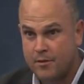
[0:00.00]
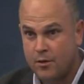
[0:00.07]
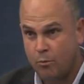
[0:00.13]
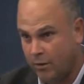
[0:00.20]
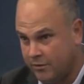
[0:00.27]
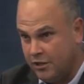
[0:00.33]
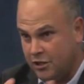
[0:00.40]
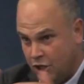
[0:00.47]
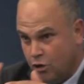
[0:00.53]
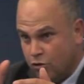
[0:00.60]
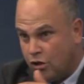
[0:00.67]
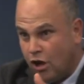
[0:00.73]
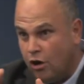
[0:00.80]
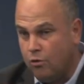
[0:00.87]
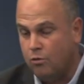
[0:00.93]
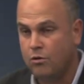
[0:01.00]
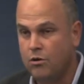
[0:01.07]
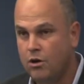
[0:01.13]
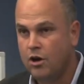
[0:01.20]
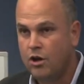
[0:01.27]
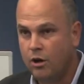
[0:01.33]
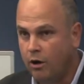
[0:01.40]
What did you do?
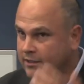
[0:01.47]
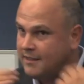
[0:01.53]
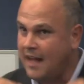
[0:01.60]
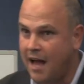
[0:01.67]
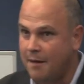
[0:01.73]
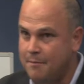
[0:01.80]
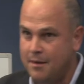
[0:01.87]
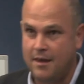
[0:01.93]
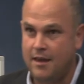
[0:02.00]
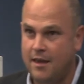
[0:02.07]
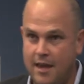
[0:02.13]
No, it's not me.